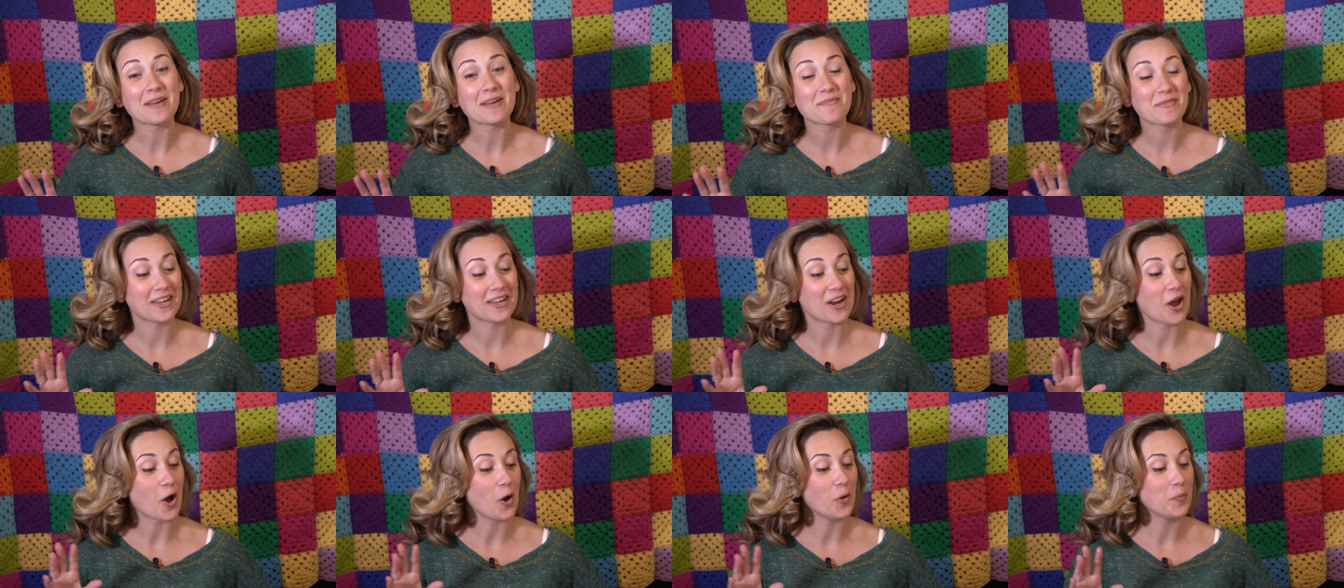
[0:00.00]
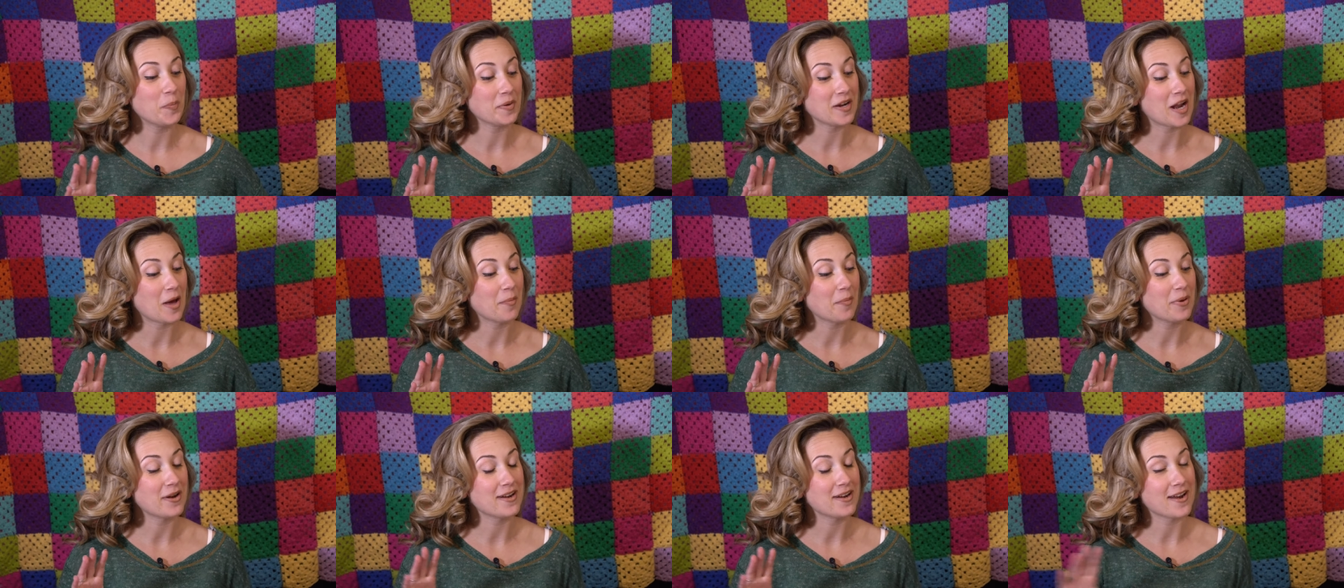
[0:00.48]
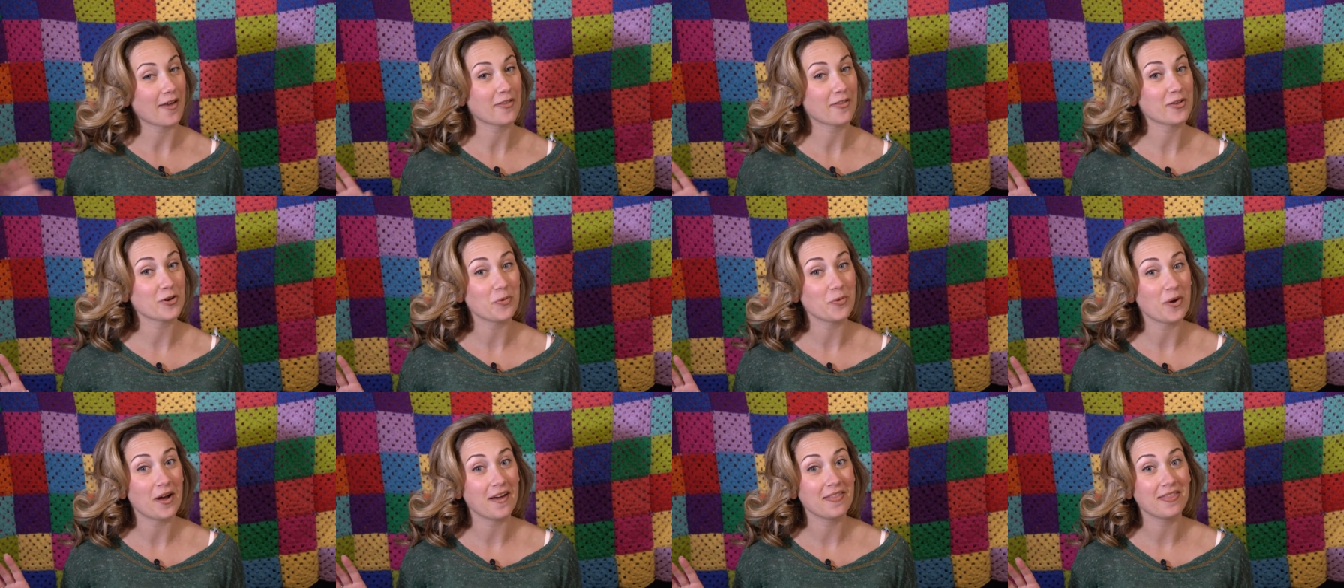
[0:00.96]
I'm gonna open up
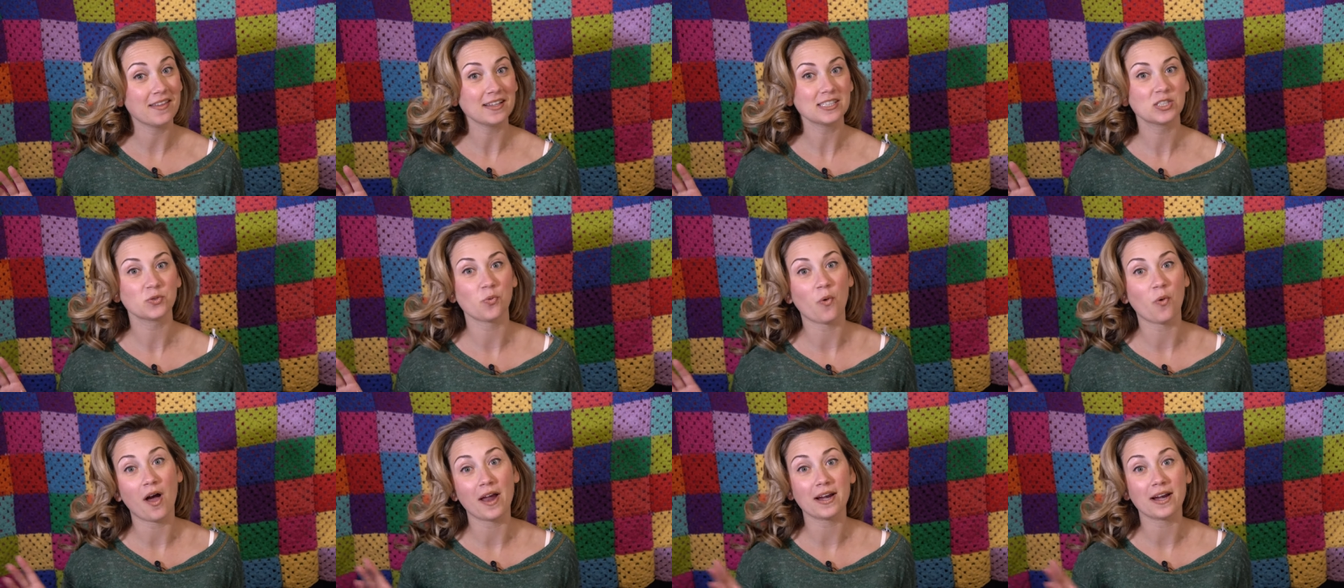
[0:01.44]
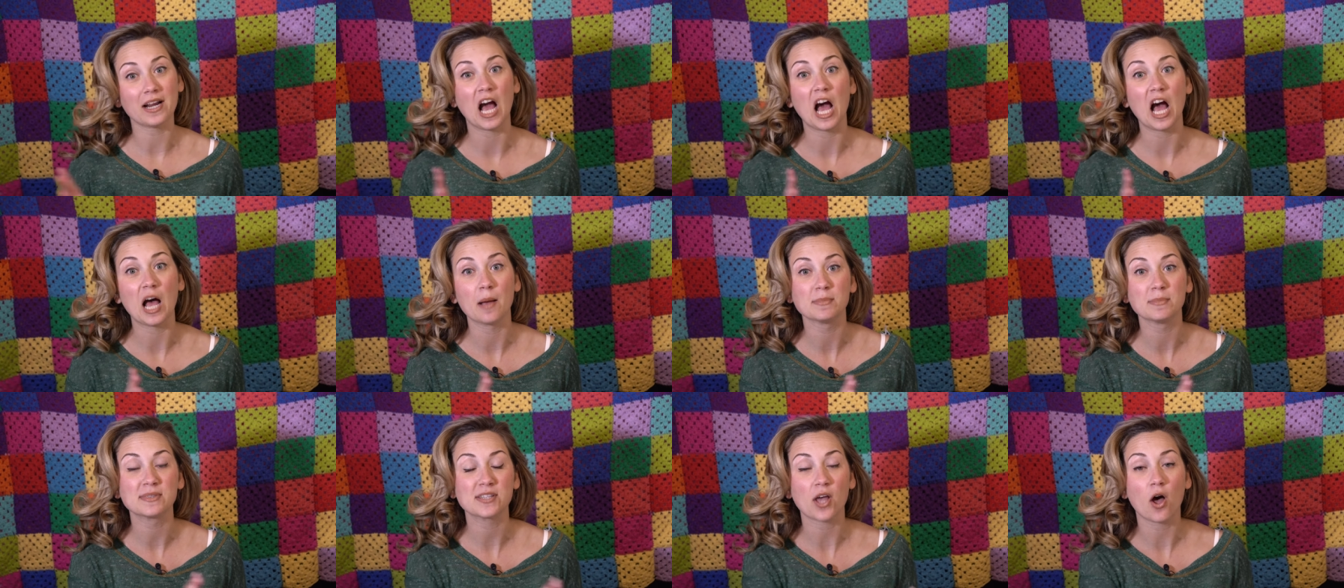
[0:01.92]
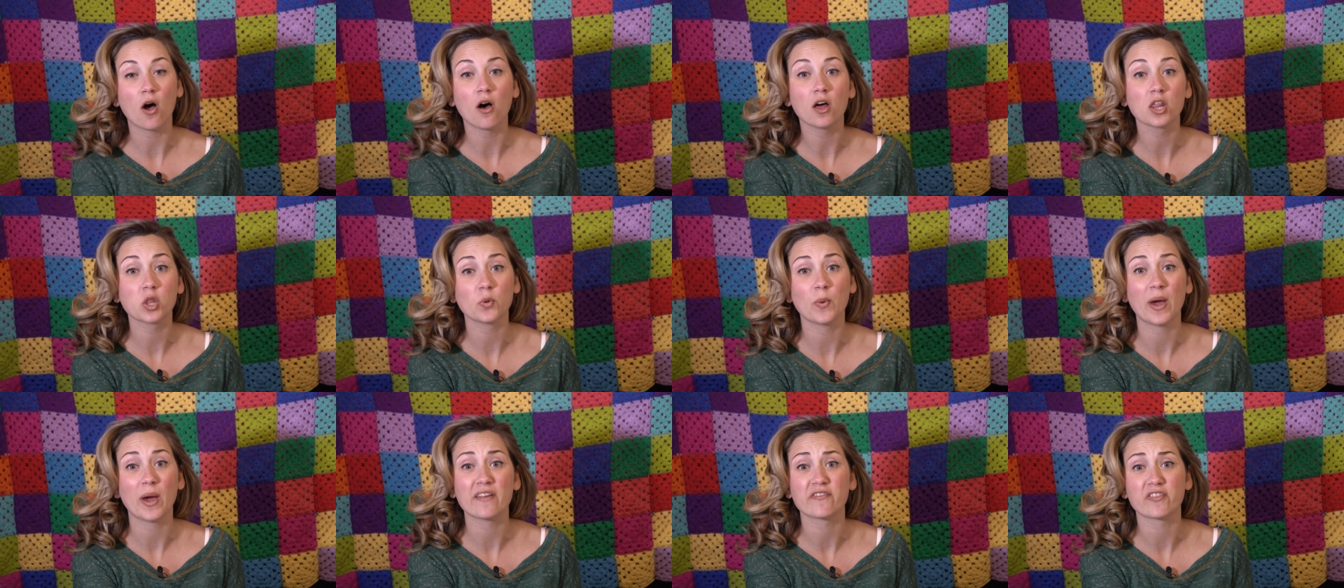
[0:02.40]
another one. This one comes
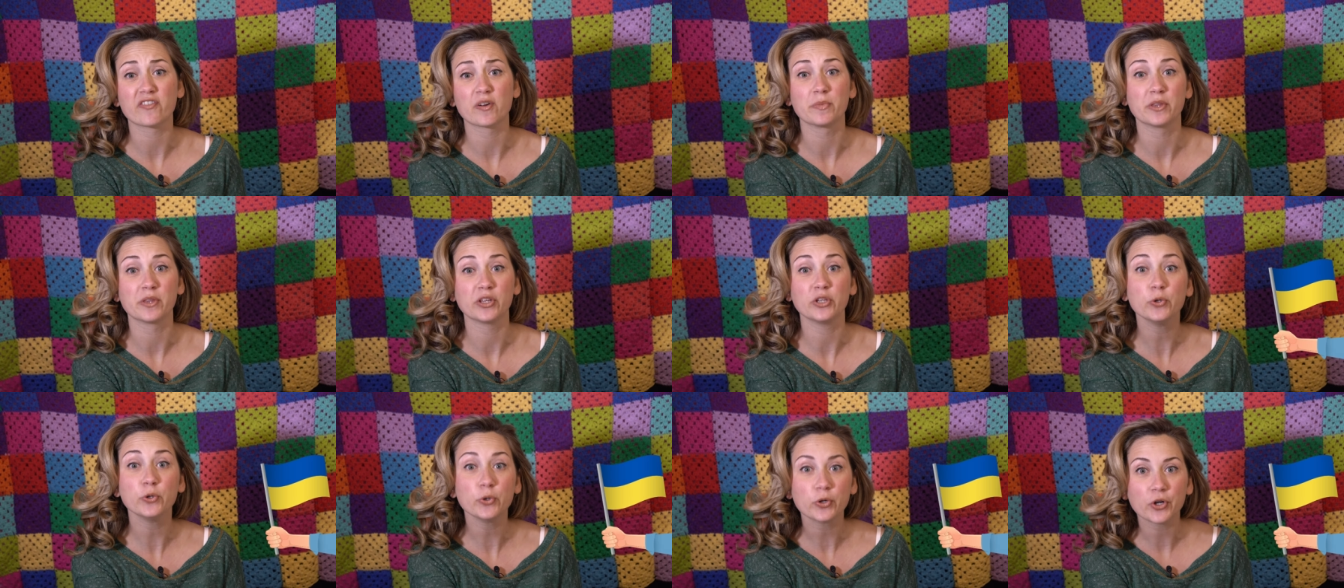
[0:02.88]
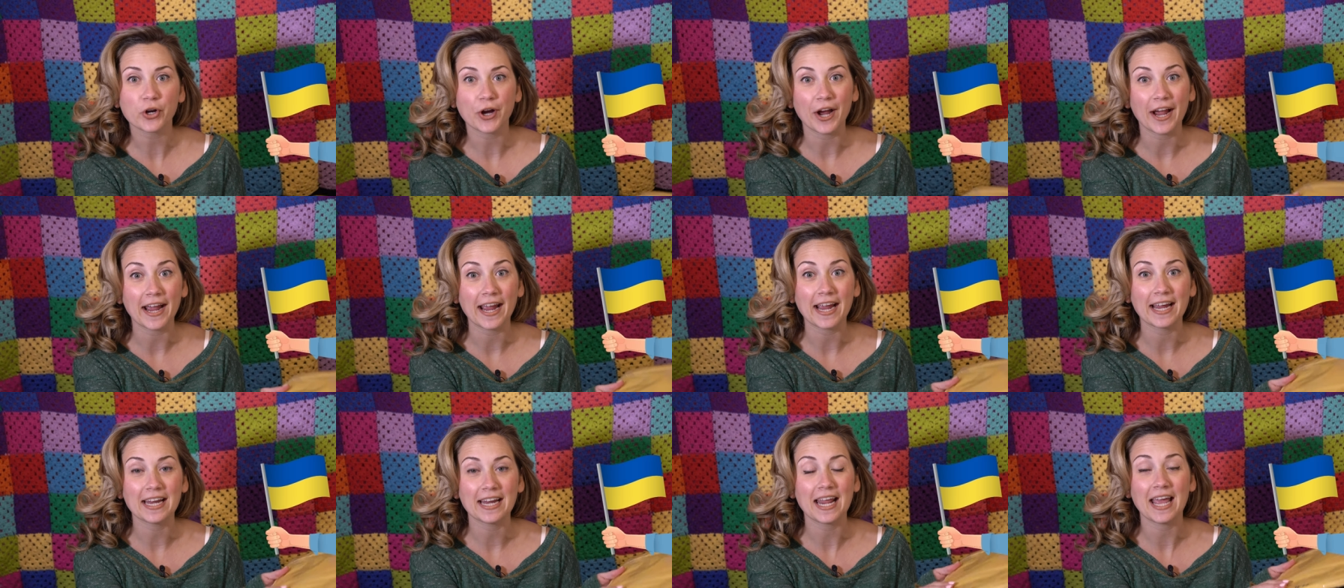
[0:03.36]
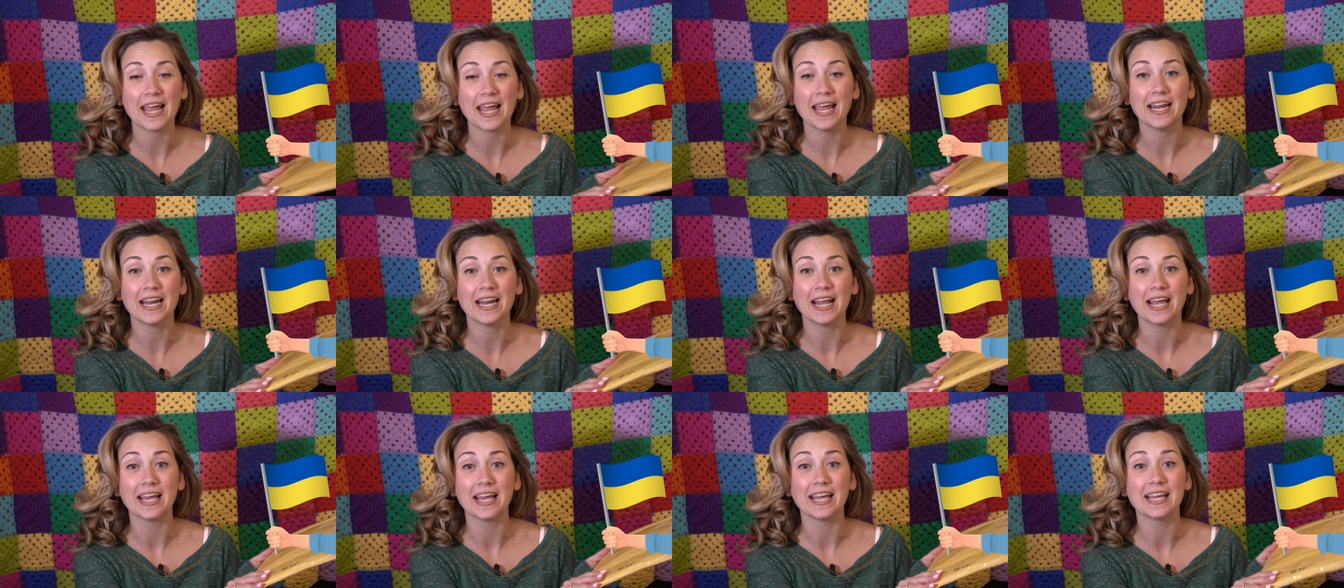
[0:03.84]
all the way from the Ukraine.
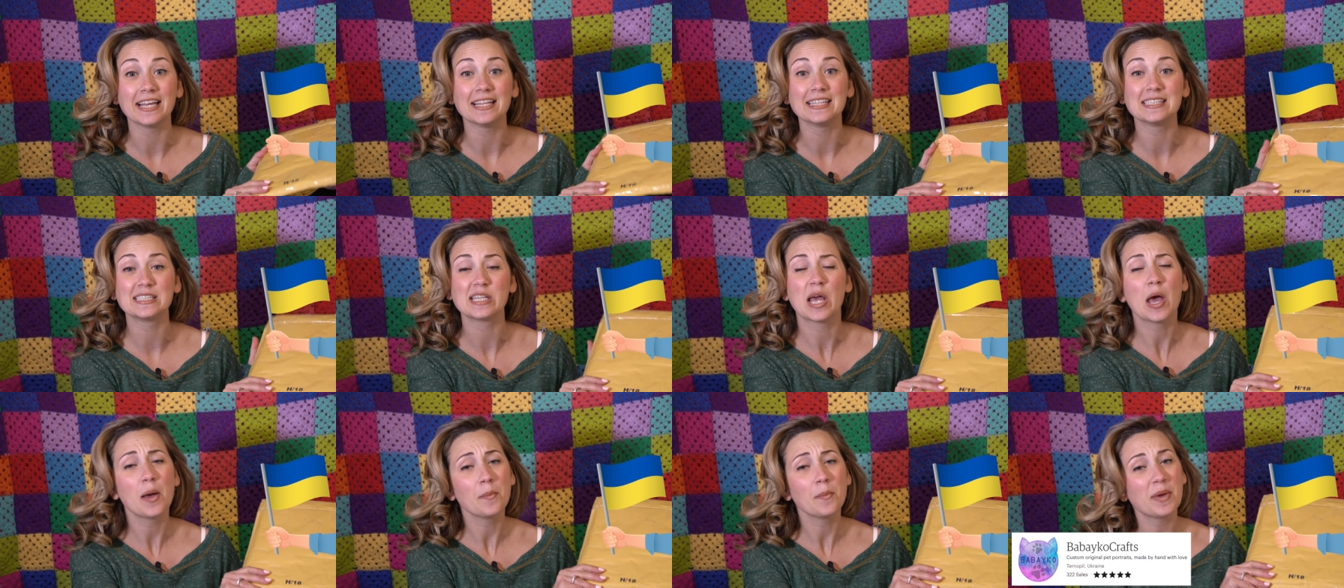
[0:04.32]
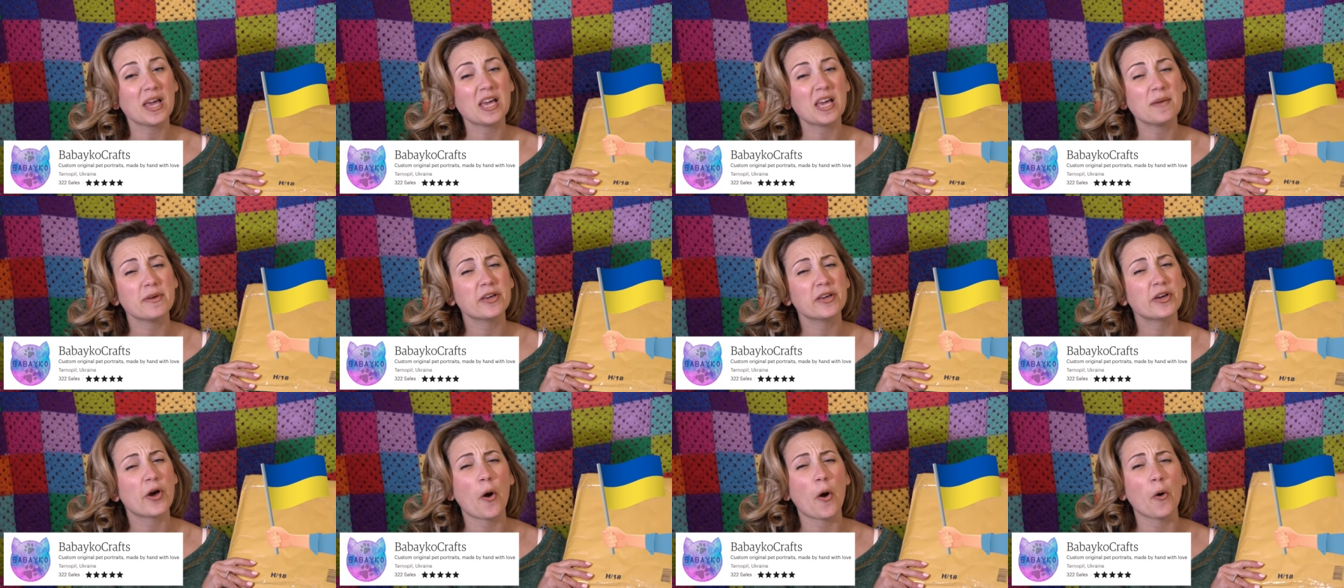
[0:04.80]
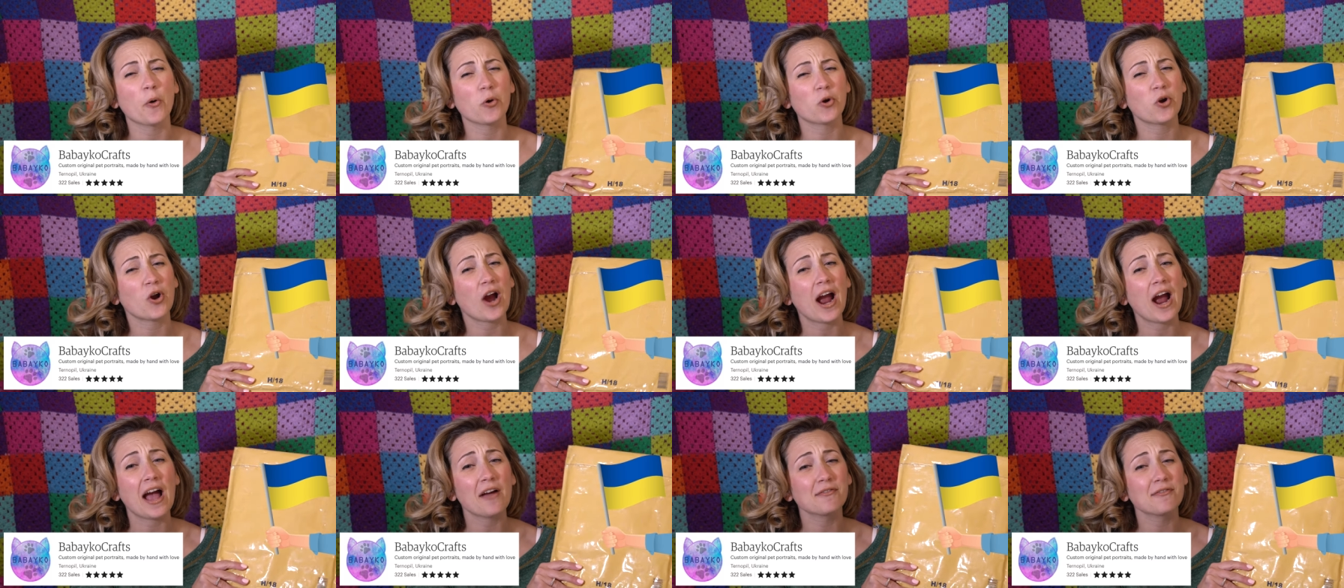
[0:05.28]
It is
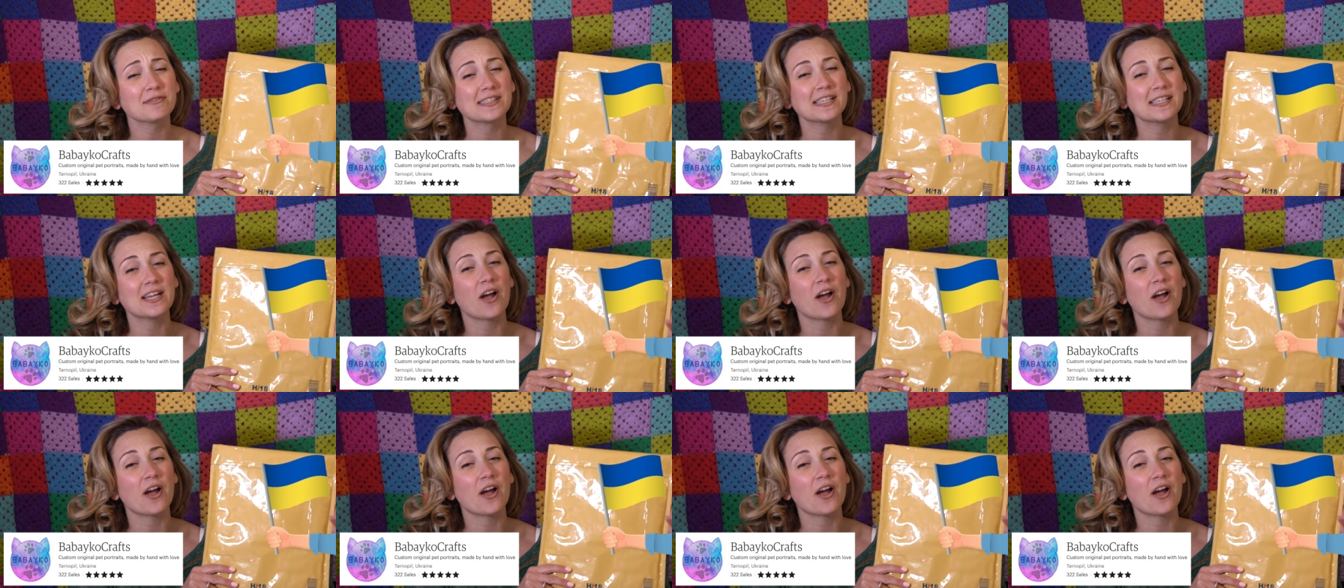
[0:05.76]
BabayKoCrafts.